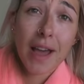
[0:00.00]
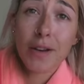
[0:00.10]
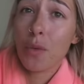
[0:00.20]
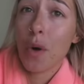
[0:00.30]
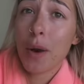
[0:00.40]
I
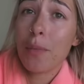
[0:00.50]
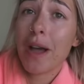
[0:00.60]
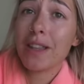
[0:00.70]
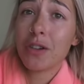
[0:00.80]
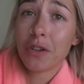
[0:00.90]
don't want to
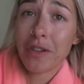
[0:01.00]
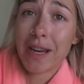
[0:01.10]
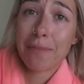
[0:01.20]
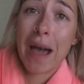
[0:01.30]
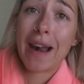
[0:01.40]
buy the
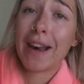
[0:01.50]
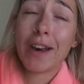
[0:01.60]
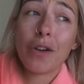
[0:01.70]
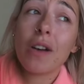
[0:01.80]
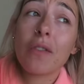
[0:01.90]
Norvina palette. I
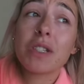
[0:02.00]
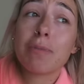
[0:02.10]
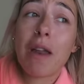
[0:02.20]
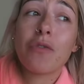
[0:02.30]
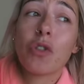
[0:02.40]
don't have to
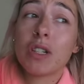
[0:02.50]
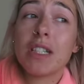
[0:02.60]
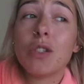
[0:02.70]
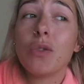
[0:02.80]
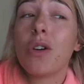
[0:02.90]
spend
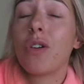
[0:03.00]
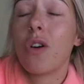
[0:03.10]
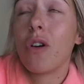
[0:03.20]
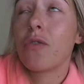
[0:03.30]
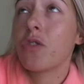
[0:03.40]
42 euro
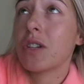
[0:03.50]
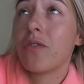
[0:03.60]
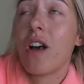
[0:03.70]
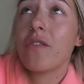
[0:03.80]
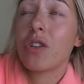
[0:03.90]
or
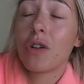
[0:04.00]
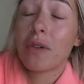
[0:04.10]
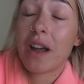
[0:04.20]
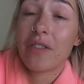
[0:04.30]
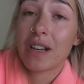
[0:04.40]
45 euro,
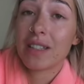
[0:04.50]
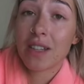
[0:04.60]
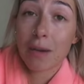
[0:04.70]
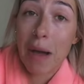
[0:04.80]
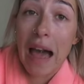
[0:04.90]
whatever it is,
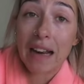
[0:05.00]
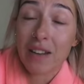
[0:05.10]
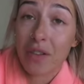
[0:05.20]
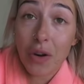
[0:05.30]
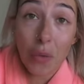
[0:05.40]
on a palette
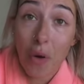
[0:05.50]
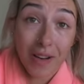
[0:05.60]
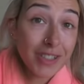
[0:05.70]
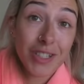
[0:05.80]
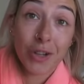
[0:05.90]
if I don't
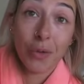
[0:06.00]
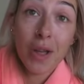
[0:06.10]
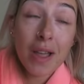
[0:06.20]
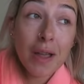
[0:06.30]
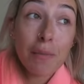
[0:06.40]
want to,
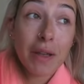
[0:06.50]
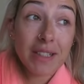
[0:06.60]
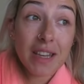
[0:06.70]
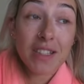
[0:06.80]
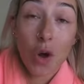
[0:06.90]
because
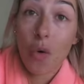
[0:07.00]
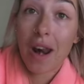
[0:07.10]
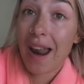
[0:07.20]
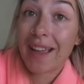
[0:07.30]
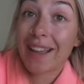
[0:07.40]
I don't
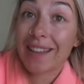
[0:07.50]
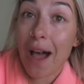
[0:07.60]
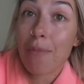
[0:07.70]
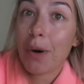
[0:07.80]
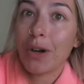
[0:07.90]
like it
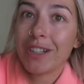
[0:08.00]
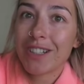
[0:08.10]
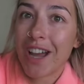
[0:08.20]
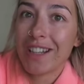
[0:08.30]
that much.